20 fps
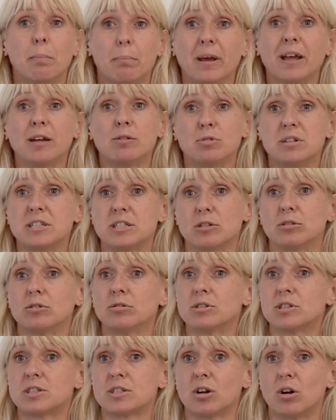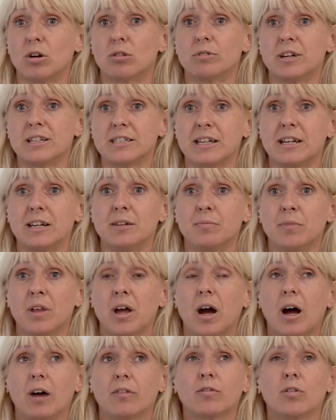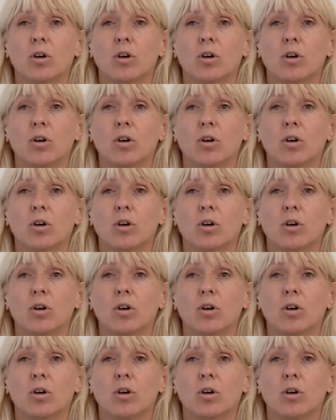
big results already. I've